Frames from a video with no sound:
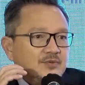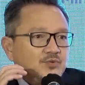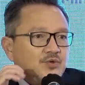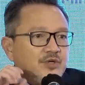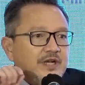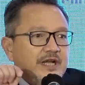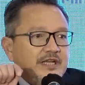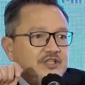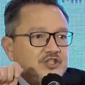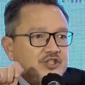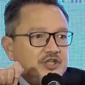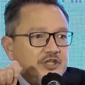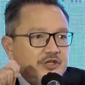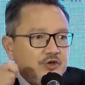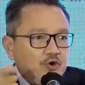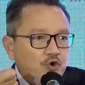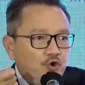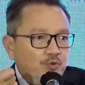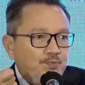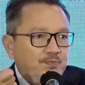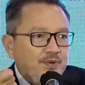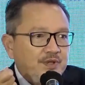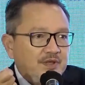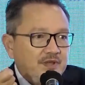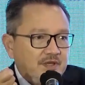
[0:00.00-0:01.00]
will actually
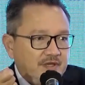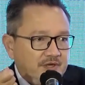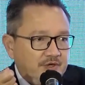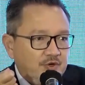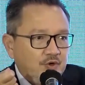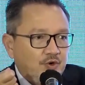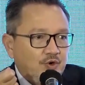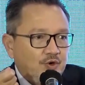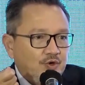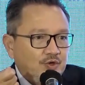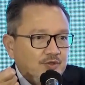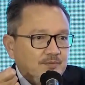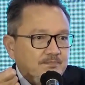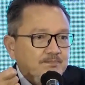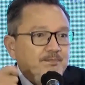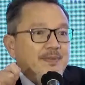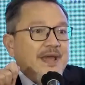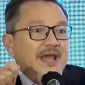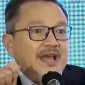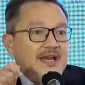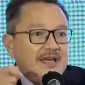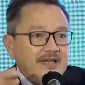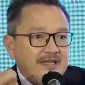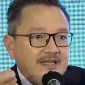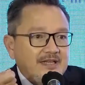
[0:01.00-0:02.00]
open the door,
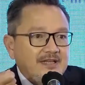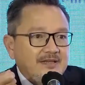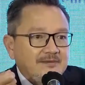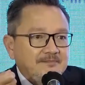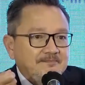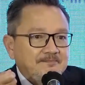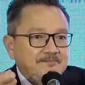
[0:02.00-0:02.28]
barely.